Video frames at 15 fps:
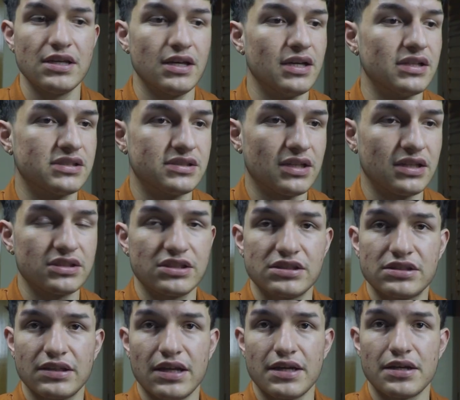It's not
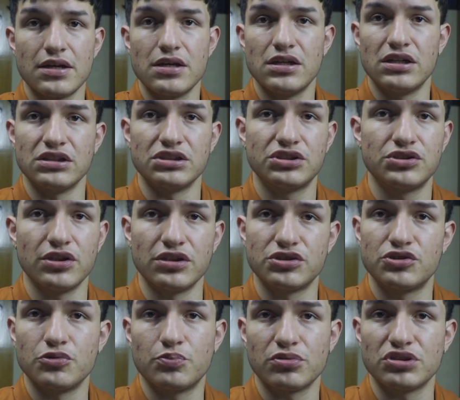just like a
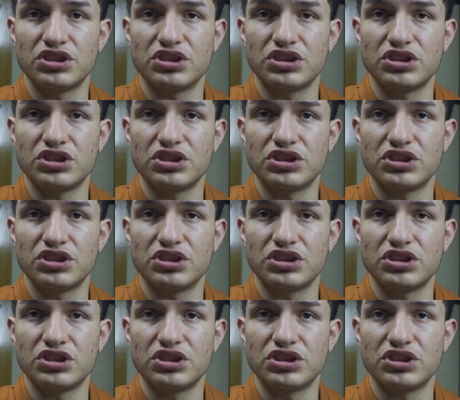super